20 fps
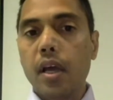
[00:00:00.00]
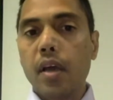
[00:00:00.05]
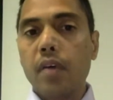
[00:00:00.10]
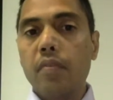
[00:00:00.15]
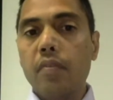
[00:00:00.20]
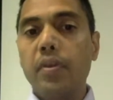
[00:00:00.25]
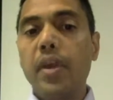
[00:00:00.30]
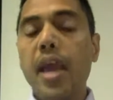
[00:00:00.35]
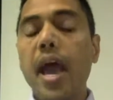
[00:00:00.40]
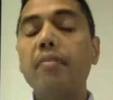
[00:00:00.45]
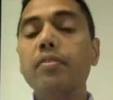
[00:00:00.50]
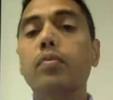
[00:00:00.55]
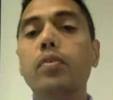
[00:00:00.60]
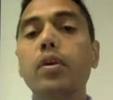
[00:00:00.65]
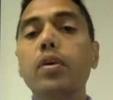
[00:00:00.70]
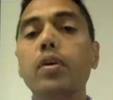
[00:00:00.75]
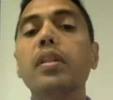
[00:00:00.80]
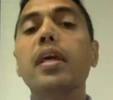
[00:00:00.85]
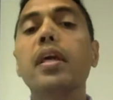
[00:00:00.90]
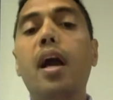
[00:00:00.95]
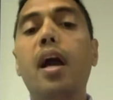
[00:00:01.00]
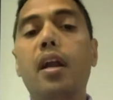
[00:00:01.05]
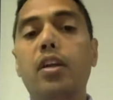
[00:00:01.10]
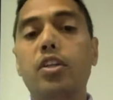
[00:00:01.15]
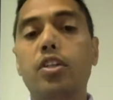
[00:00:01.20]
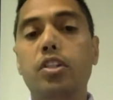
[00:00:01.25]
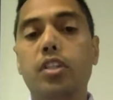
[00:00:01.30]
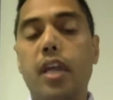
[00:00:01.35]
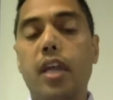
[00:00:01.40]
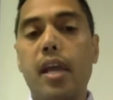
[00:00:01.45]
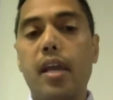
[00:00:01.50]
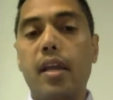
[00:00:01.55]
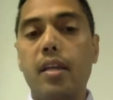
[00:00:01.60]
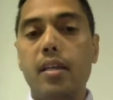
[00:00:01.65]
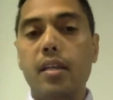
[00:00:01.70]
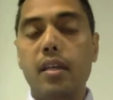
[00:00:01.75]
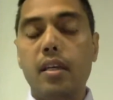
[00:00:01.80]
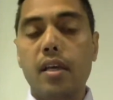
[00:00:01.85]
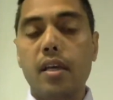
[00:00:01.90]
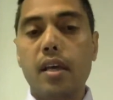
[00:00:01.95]
We have to really
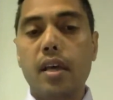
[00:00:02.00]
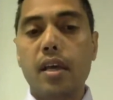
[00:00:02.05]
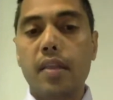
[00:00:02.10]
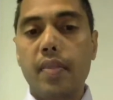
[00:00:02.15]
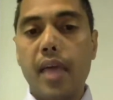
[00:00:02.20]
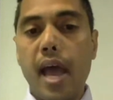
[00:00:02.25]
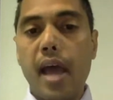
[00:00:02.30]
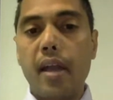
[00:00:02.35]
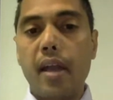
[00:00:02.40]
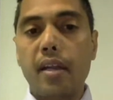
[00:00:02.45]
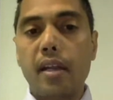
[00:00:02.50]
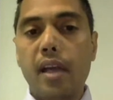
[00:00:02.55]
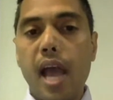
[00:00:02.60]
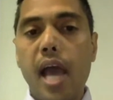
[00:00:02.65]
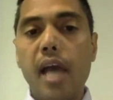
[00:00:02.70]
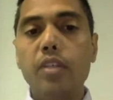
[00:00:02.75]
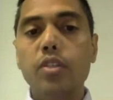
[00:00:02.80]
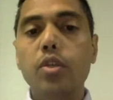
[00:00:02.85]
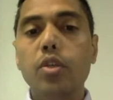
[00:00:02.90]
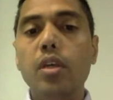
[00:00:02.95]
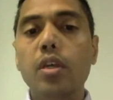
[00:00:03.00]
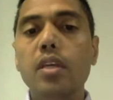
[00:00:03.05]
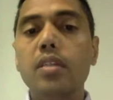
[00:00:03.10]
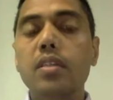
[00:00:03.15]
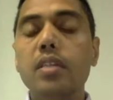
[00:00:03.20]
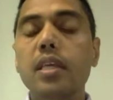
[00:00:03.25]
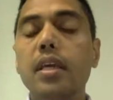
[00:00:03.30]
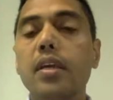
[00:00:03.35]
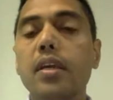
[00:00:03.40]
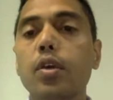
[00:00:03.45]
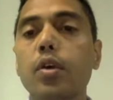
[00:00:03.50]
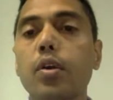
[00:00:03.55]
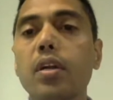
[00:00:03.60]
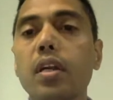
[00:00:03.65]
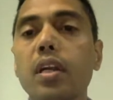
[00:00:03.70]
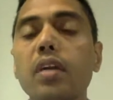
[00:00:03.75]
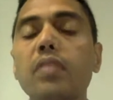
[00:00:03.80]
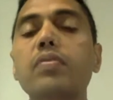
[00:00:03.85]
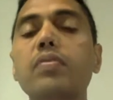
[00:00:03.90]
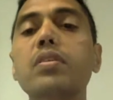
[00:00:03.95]
understand that, as you can see, your
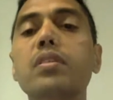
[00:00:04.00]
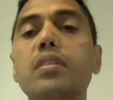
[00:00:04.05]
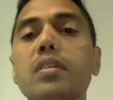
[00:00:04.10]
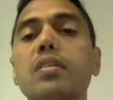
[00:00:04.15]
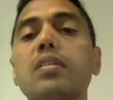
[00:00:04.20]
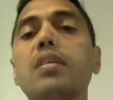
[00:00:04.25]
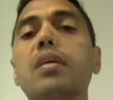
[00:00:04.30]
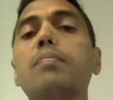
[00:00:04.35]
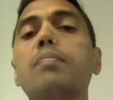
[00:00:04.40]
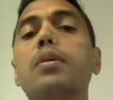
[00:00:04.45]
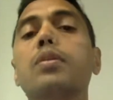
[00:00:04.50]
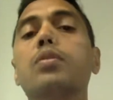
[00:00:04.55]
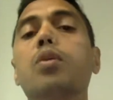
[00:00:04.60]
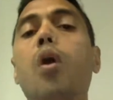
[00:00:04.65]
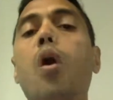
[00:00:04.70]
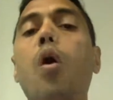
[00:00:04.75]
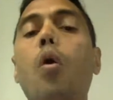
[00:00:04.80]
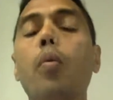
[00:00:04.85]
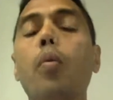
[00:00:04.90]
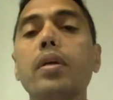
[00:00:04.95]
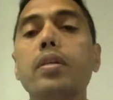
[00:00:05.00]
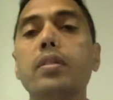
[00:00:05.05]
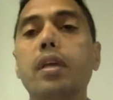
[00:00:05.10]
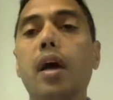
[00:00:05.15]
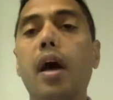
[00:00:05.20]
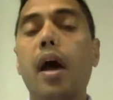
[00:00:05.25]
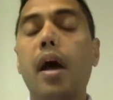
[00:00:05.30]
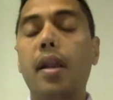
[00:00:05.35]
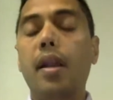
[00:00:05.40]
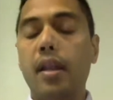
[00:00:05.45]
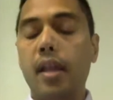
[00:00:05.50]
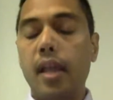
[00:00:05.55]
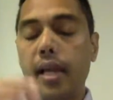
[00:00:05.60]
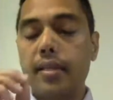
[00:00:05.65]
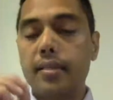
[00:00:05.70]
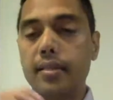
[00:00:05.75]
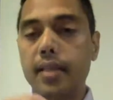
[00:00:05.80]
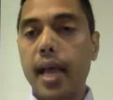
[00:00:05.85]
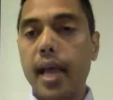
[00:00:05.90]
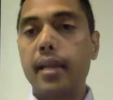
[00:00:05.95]
nervous system is always at an
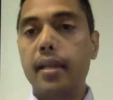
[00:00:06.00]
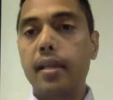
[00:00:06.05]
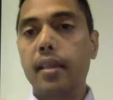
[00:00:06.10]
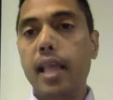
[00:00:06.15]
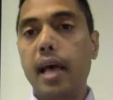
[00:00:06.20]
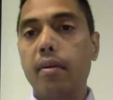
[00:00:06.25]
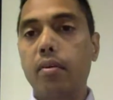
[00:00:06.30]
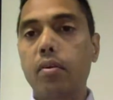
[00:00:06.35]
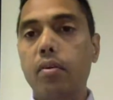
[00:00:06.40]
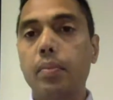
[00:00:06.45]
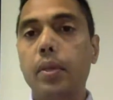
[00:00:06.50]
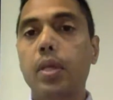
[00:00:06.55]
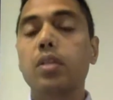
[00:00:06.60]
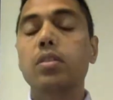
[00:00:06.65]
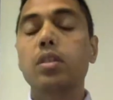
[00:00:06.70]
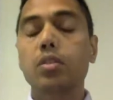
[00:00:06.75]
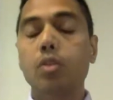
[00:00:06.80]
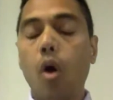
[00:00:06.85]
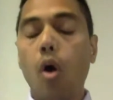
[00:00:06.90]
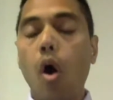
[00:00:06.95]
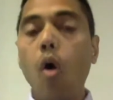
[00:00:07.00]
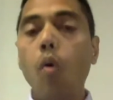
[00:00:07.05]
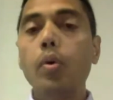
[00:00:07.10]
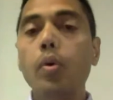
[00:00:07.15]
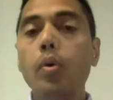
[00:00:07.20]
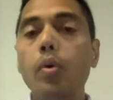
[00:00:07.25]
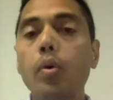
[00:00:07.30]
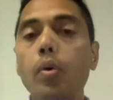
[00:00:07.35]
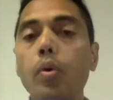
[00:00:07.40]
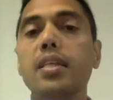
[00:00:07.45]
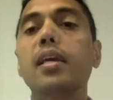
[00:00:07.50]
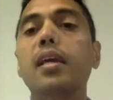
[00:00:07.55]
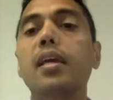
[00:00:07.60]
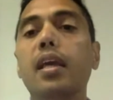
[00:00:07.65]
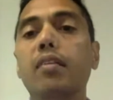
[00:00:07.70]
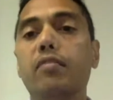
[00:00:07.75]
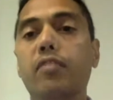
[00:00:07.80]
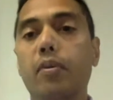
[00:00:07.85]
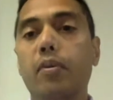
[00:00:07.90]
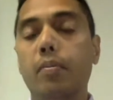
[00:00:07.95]
excited level because it's always taking
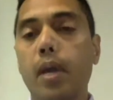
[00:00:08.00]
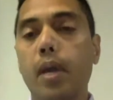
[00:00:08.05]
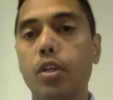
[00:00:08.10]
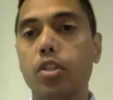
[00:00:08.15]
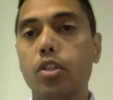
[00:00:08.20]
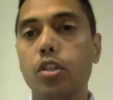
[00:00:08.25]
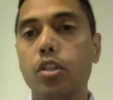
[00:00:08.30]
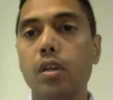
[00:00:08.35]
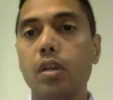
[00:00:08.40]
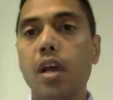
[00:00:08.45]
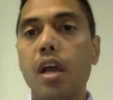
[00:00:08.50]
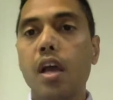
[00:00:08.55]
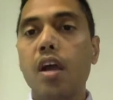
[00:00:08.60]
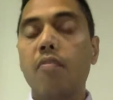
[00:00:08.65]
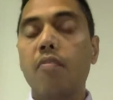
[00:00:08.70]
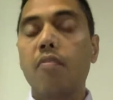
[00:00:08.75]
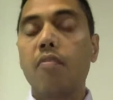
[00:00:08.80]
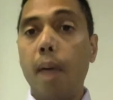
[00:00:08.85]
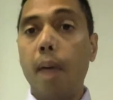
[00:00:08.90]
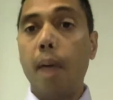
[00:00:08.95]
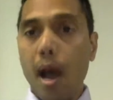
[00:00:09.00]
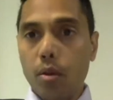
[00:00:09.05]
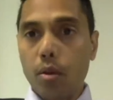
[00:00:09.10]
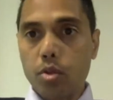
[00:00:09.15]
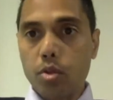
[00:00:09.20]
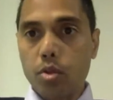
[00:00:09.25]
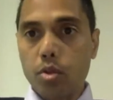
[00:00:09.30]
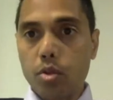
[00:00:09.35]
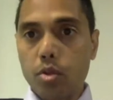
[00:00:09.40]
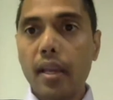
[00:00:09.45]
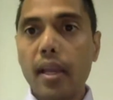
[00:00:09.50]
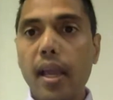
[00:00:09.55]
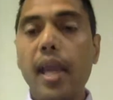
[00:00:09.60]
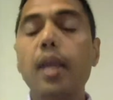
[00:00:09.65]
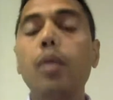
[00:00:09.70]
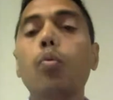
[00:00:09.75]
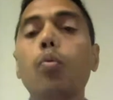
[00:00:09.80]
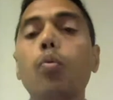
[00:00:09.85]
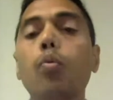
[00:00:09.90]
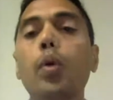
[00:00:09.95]
information from outside
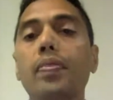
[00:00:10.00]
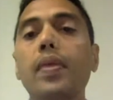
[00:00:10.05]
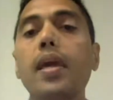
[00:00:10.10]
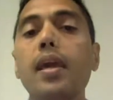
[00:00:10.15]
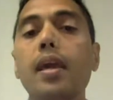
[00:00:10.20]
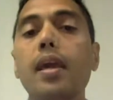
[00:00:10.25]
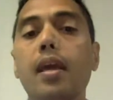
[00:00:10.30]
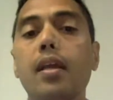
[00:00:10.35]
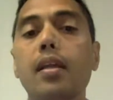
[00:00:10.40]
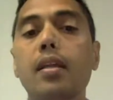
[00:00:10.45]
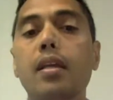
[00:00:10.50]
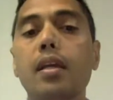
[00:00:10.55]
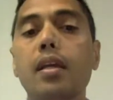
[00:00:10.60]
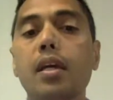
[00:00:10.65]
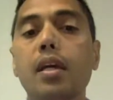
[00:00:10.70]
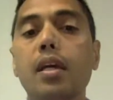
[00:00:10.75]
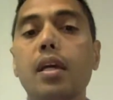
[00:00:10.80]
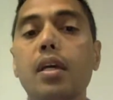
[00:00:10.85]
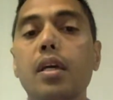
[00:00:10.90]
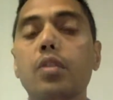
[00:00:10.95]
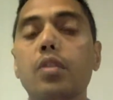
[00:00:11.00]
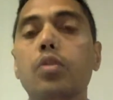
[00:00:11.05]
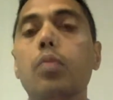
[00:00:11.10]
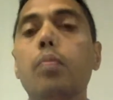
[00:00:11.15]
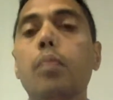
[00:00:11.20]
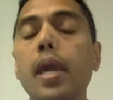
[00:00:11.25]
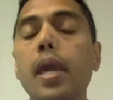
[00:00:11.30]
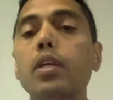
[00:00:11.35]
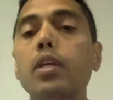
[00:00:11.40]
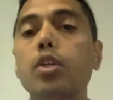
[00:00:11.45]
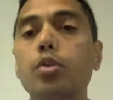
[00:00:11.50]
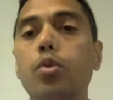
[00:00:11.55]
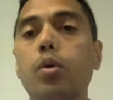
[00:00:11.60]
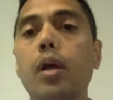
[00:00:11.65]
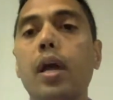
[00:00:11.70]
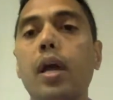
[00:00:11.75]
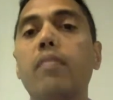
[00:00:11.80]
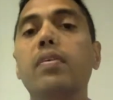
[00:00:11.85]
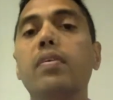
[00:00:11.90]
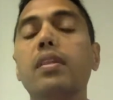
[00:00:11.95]
and within to make
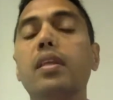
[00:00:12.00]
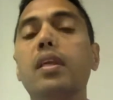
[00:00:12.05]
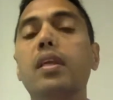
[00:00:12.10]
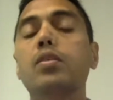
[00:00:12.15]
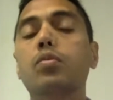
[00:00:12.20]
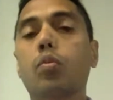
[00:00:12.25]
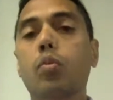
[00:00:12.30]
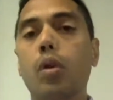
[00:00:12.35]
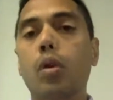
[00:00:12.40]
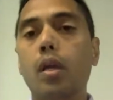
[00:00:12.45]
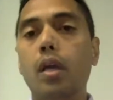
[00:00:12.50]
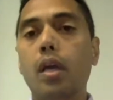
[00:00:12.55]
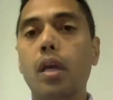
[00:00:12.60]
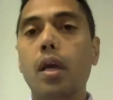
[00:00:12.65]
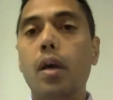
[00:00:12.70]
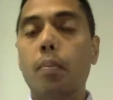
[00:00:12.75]
sure everything is working